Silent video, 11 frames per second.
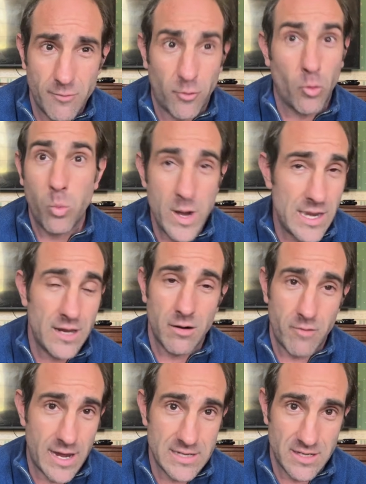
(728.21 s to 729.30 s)
for winning a
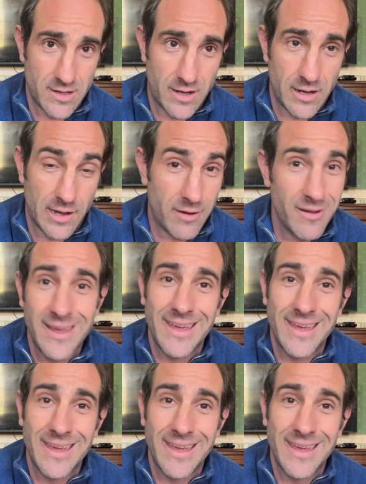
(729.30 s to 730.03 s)
race at Carlisle.